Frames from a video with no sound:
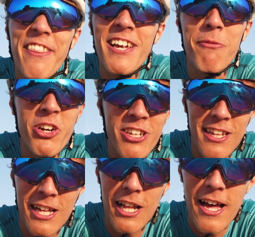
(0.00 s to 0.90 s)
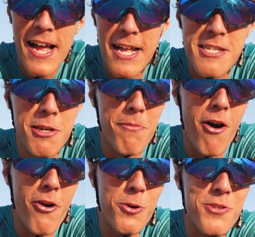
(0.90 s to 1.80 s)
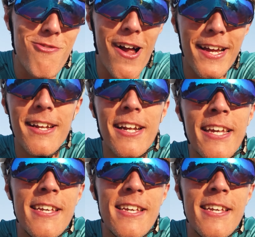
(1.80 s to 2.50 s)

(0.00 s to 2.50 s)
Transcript: I think I'm going to declare tomorrow's ride an